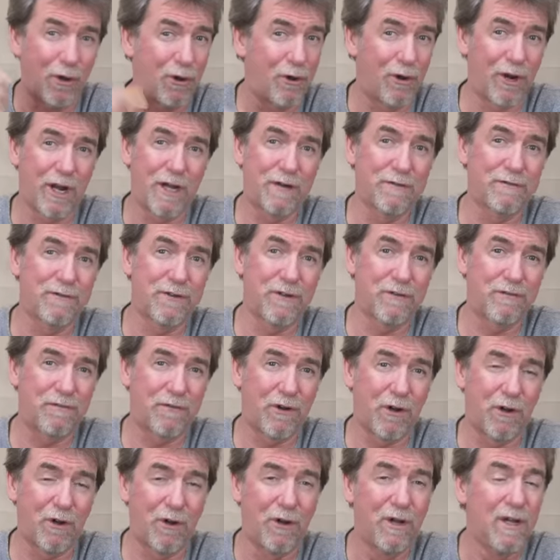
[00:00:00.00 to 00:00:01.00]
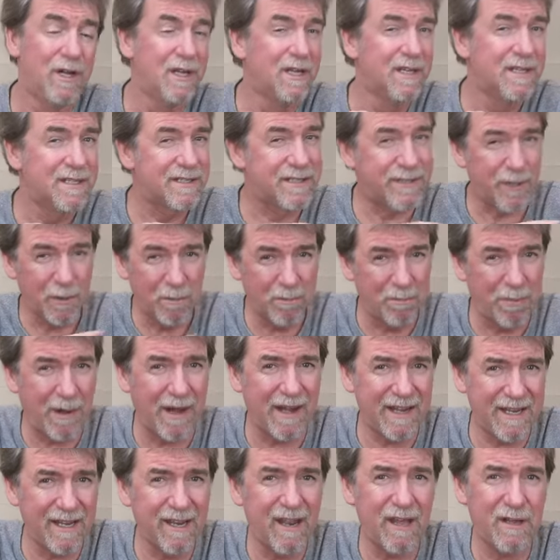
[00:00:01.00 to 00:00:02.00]
all over the floor. So
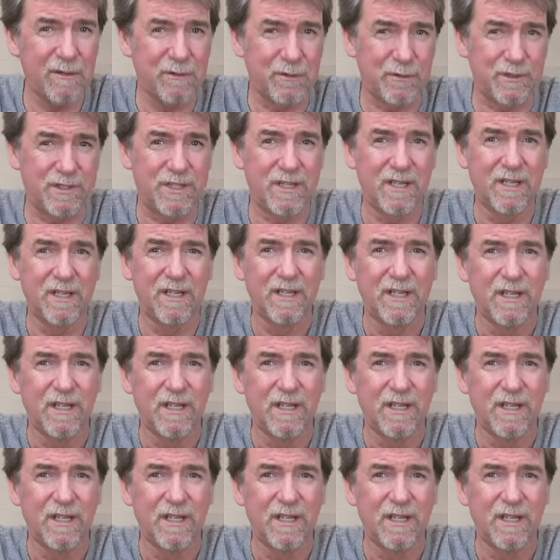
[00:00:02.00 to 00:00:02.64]
buy loads.